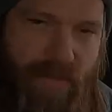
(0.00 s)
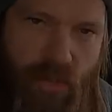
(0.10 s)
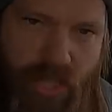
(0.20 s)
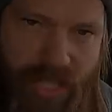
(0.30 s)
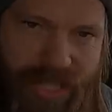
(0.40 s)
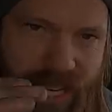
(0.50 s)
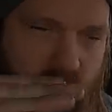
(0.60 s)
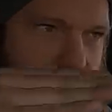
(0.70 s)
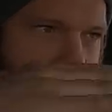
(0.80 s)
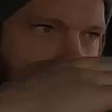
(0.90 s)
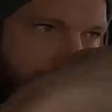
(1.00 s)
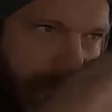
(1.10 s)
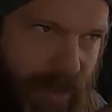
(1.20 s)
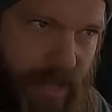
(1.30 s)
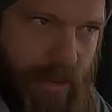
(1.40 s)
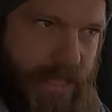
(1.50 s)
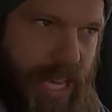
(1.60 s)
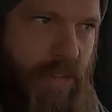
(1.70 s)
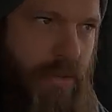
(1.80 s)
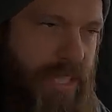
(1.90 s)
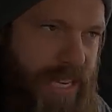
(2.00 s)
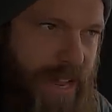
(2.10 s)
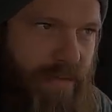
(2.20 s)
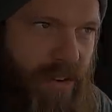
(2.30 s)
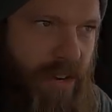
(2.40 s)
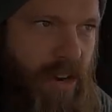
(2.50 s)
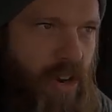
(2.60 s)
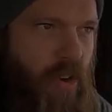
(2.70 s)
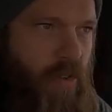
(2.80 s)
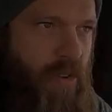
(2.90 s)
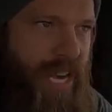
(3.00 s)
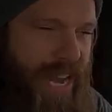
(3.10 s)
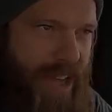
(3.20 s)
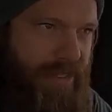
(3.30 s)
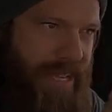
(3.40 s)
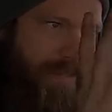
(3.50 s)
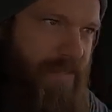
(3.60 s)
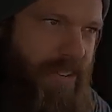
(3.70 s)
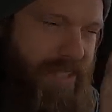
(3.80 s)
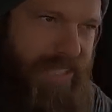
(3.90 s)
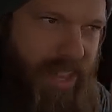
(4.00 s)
If you continue on I-70, it would take you into Denver. Right now, Denver is